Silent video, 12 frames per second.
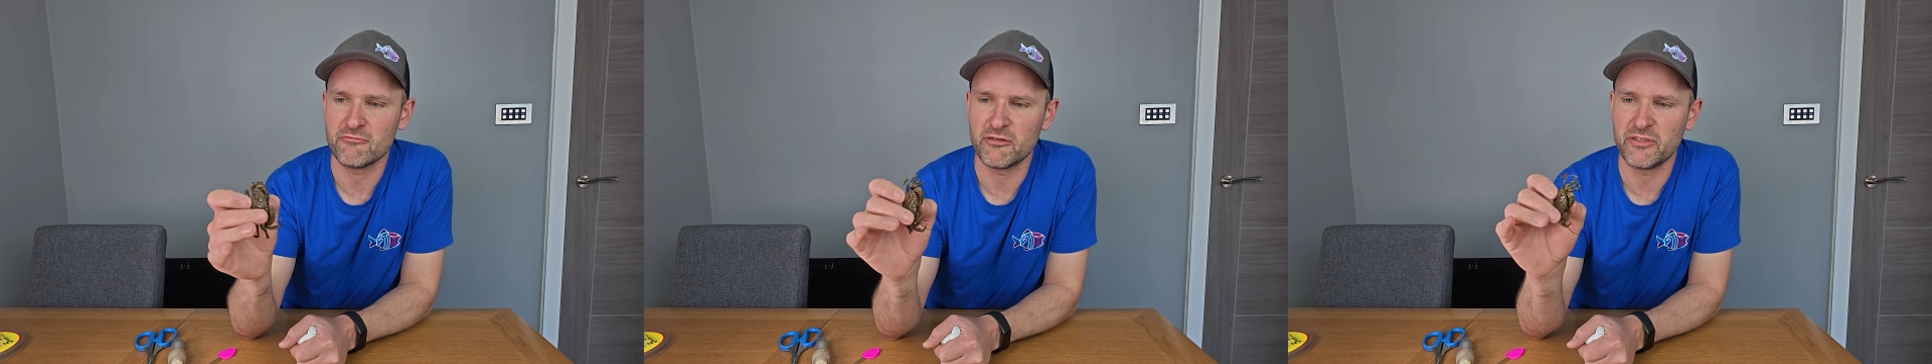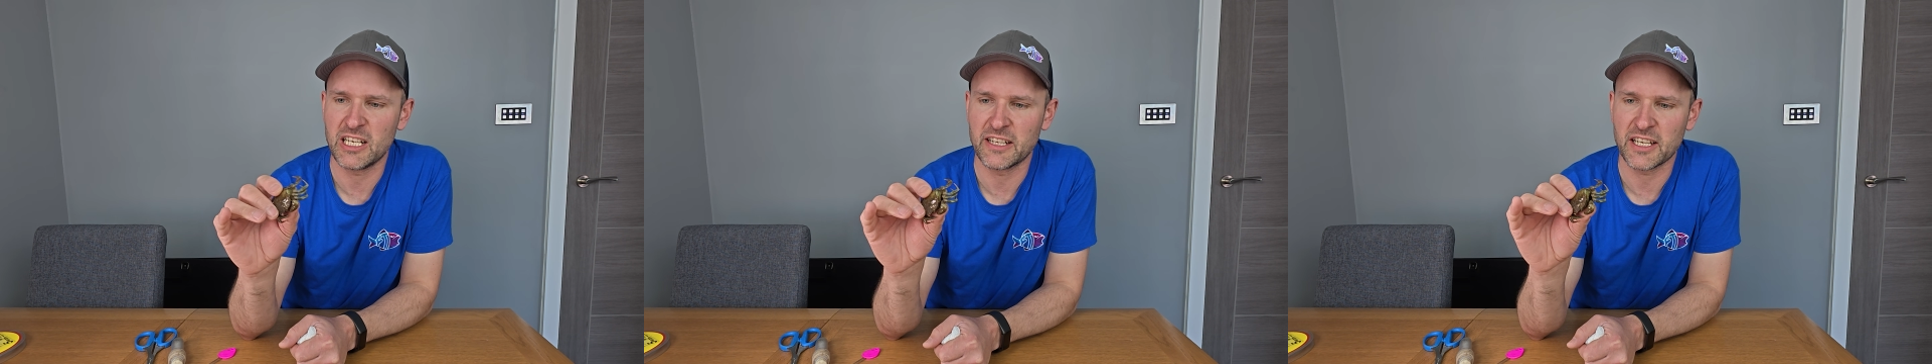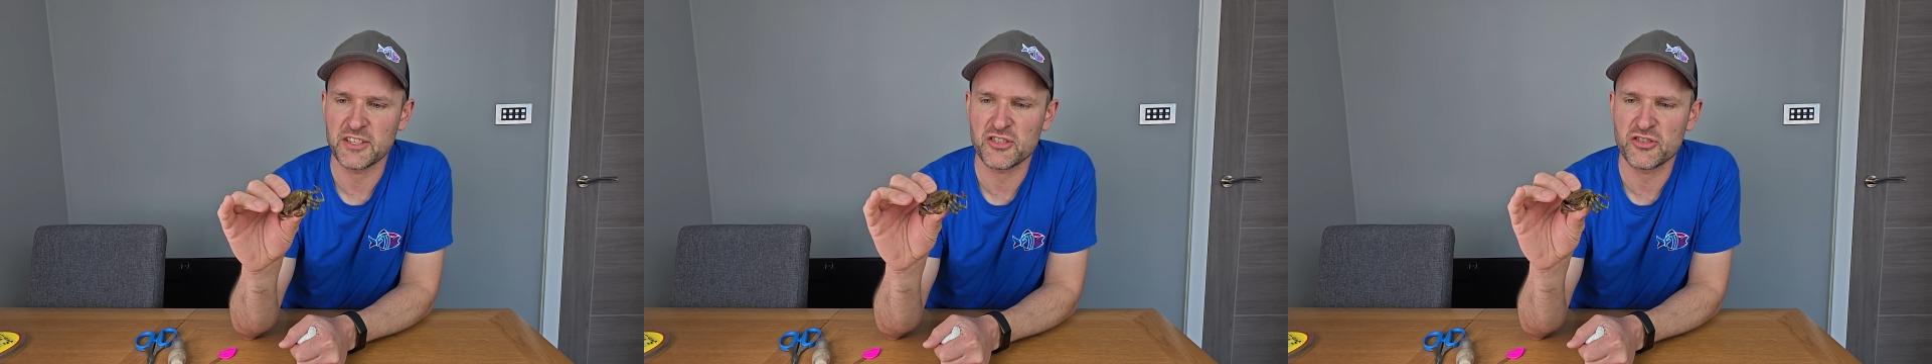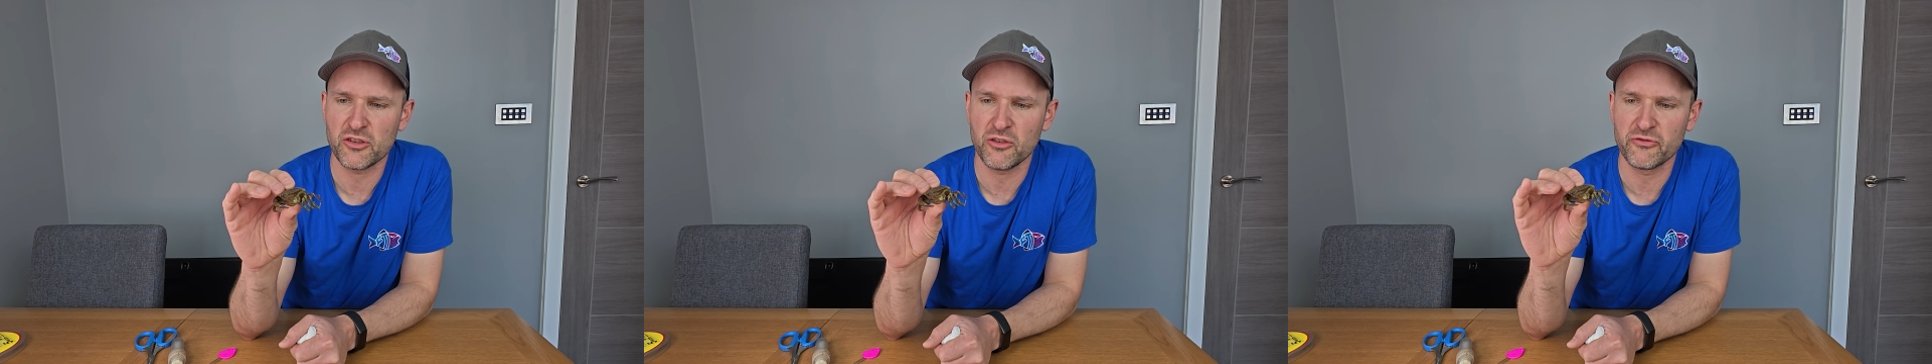revealing that
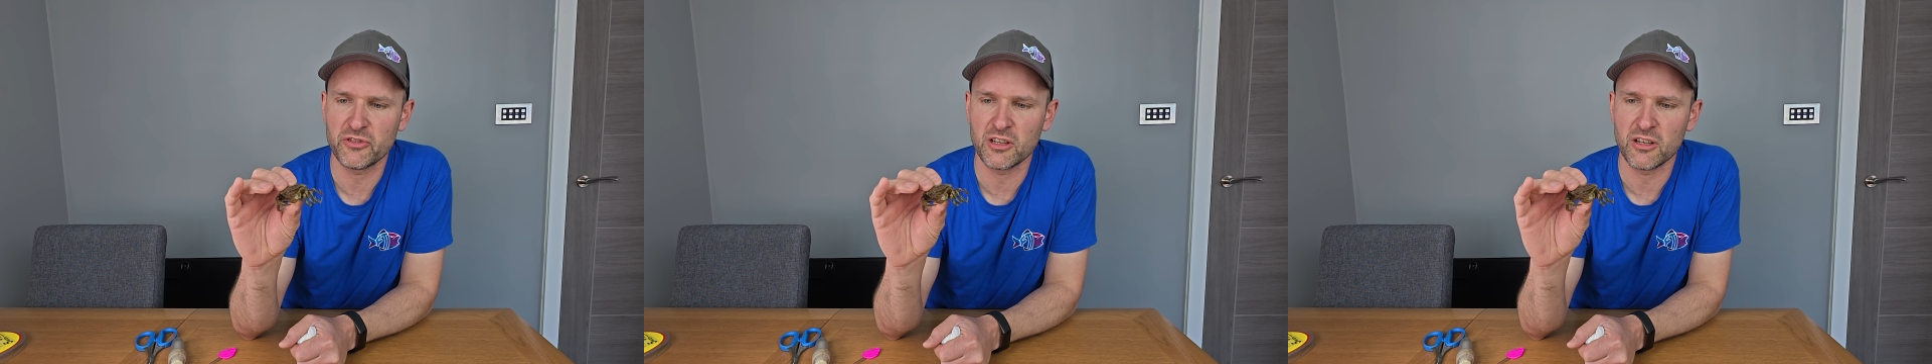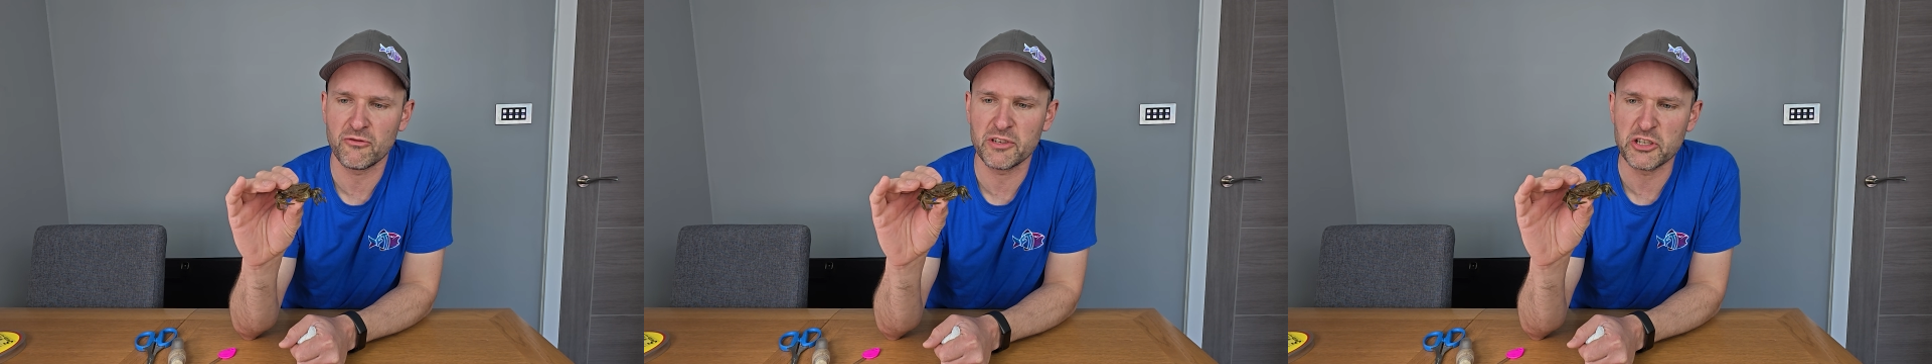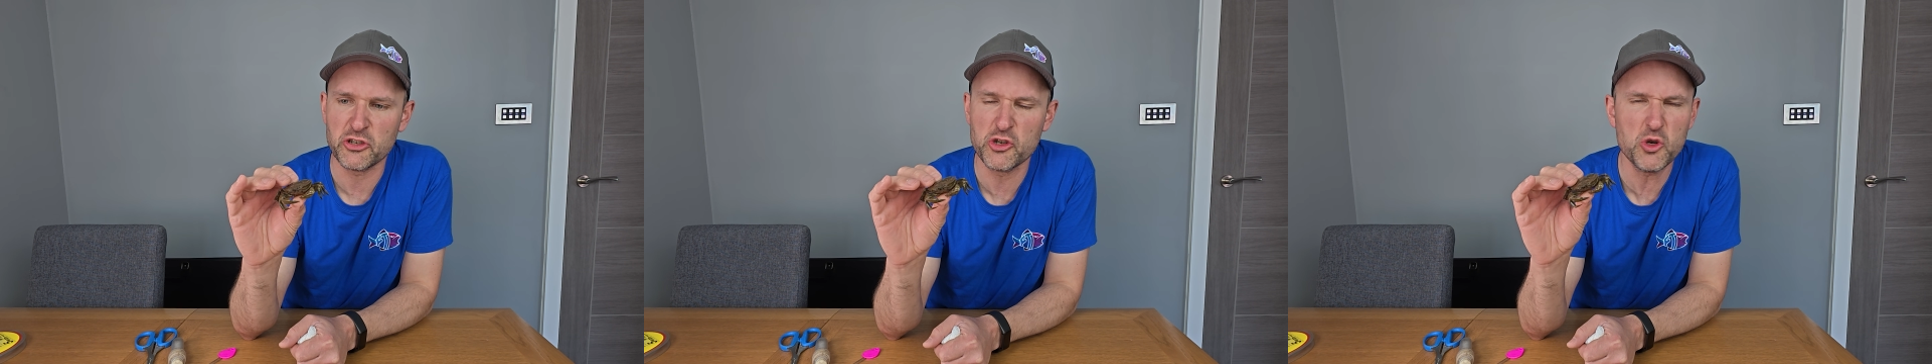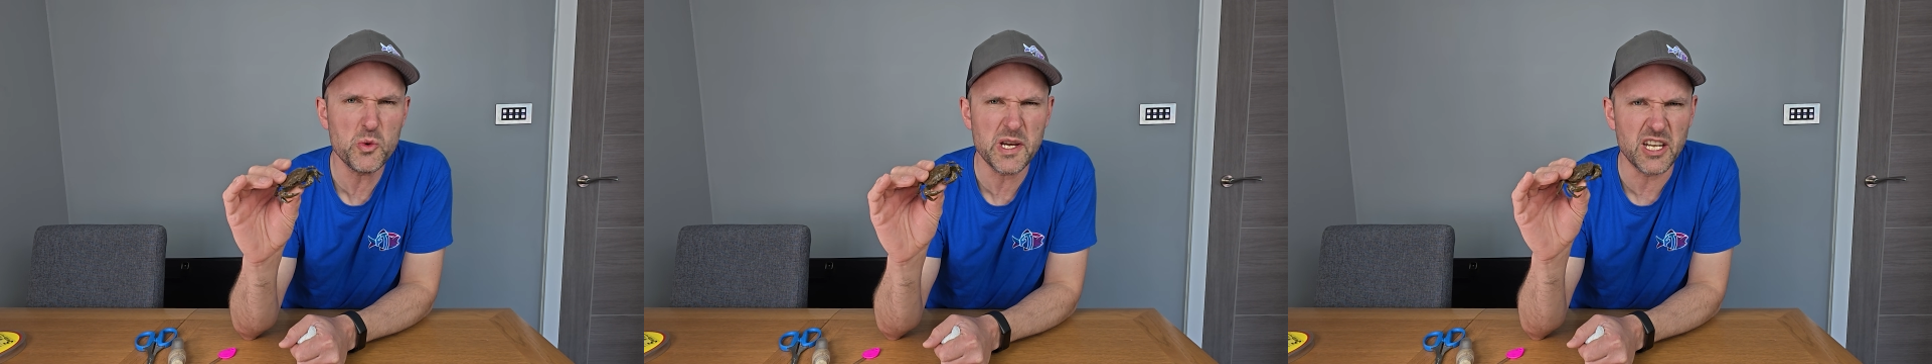soft, lovely
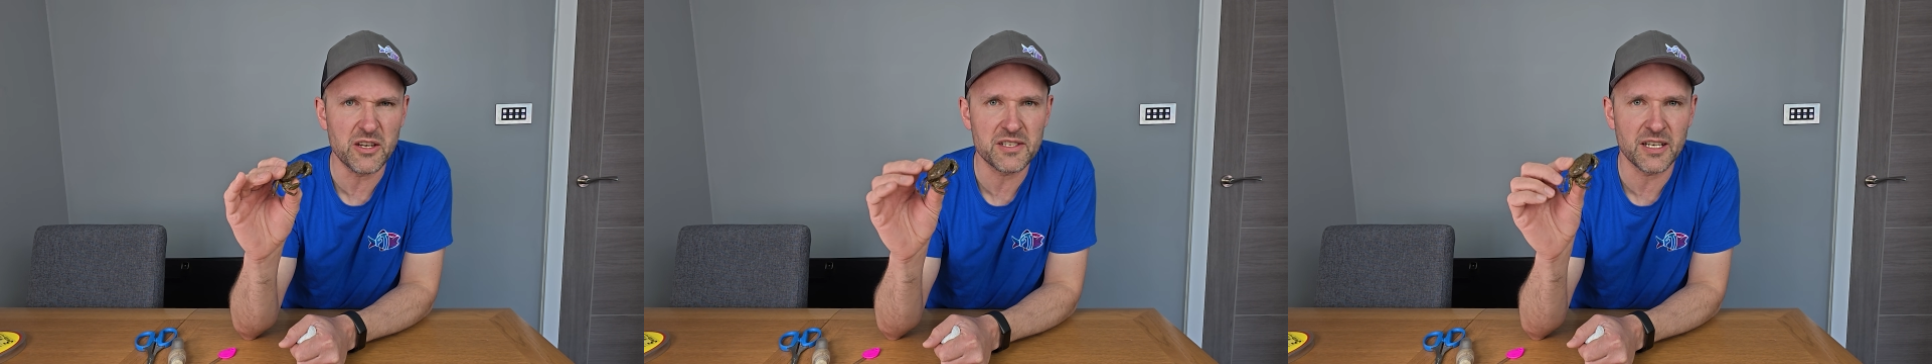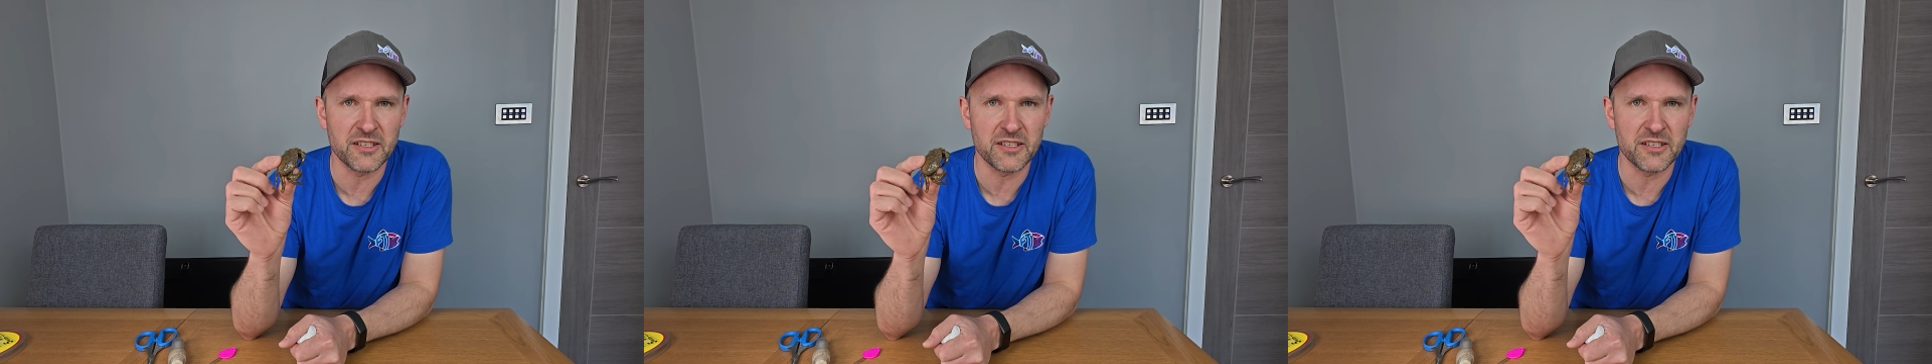gooiness